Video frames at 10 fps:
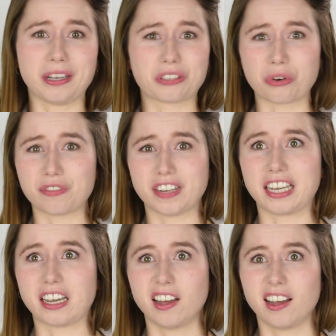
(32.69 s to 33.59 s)
sort of
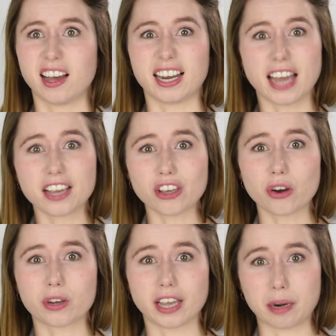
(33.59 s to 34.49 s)
like an egg
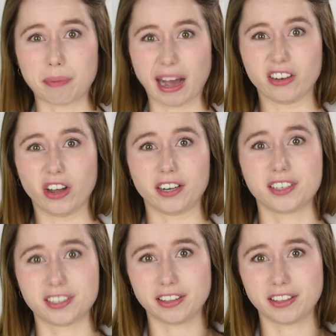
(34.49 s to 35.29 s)
yolk and a pylon.